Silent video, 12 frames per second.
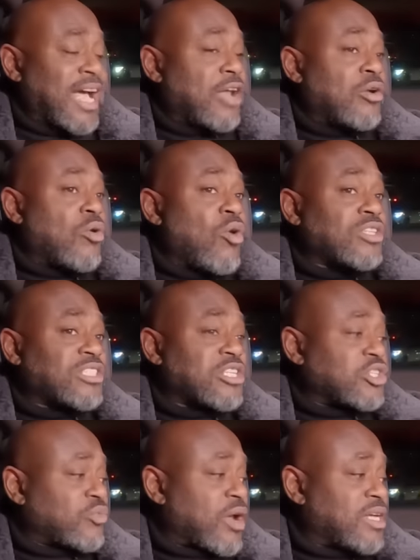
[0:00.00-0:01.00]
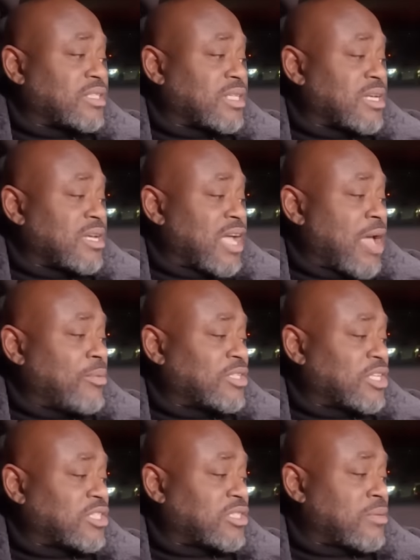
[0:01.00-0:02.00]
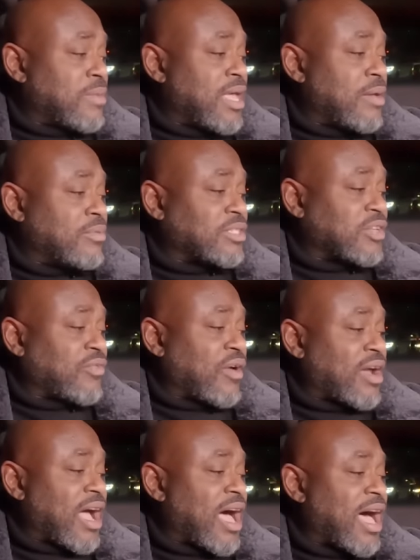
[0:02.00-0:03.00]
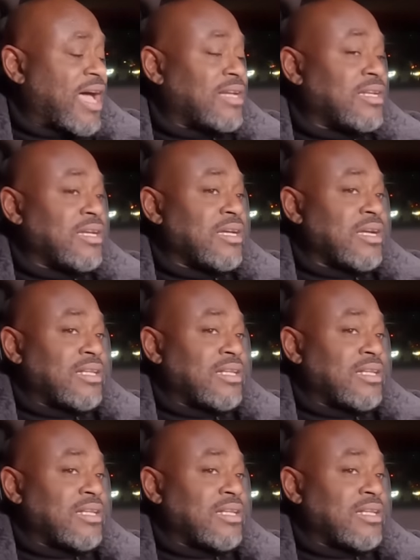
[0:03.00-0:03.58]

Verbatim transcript: and I got no horse in this race. It was just to me, it was just very odd